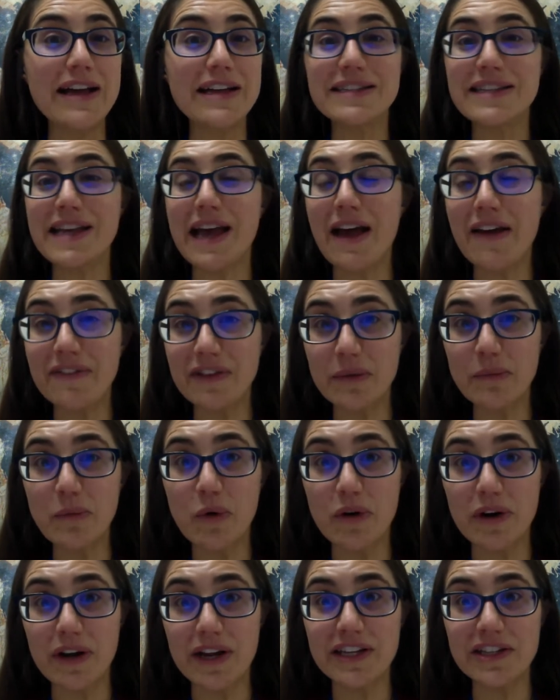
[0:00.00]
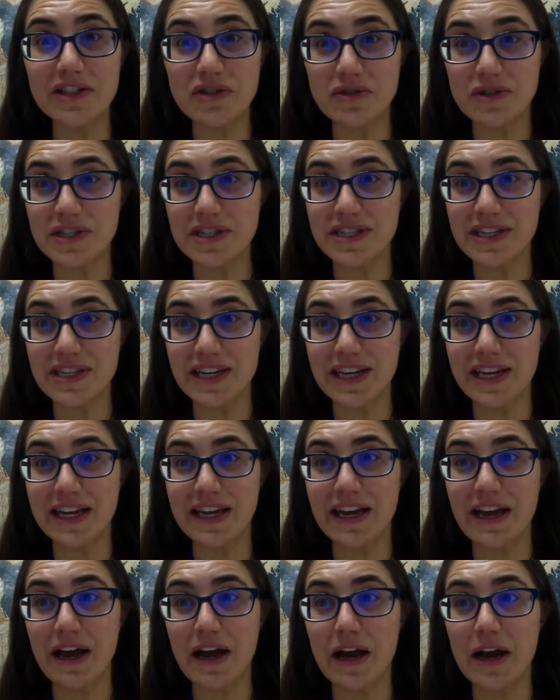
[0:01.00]
having more interesting
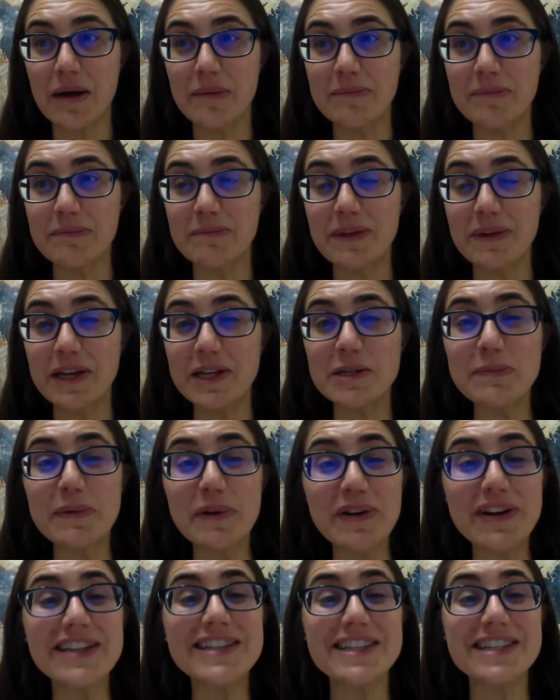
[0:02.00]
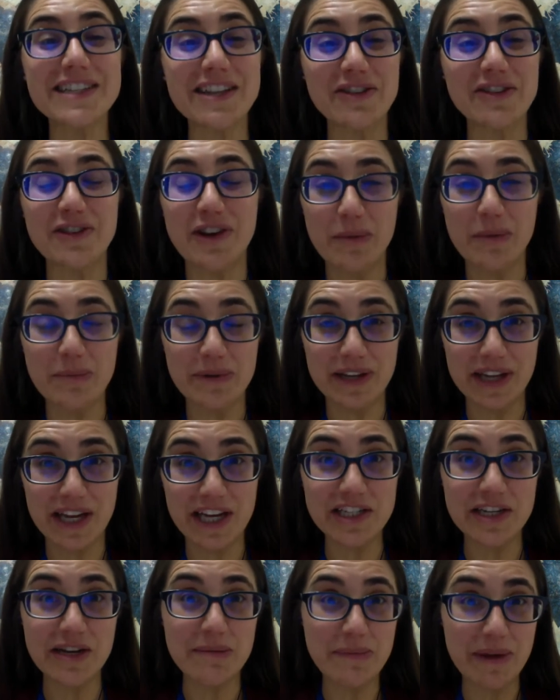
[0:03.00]
experiences on your
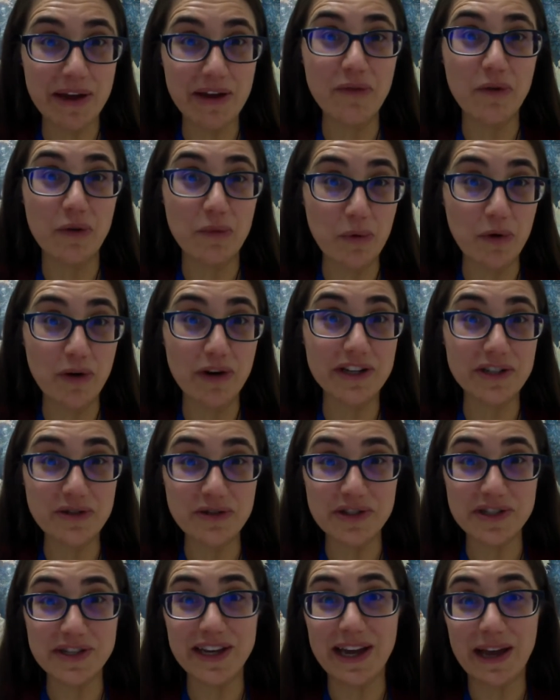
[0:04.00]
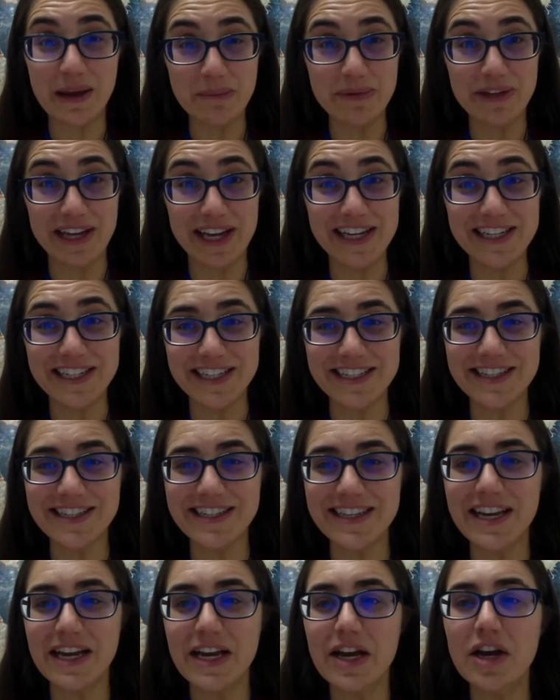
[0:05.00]
application make for more interesting applications.